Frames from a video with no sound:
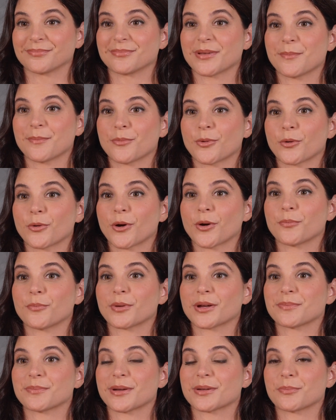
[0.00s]
The poor
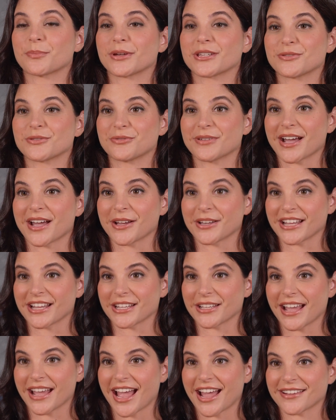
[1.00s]
woodman was very
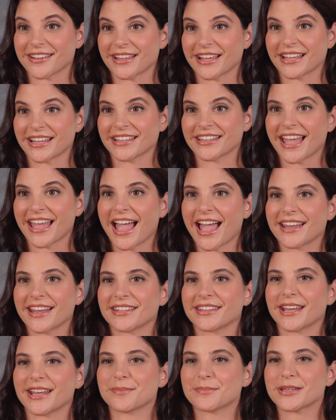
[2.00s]
glad that his
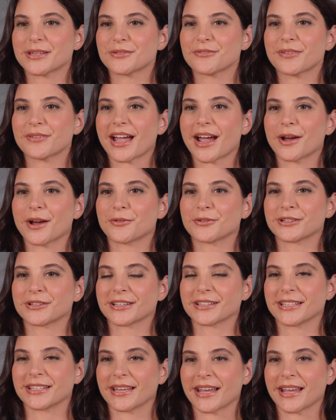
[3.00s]
axe had been found,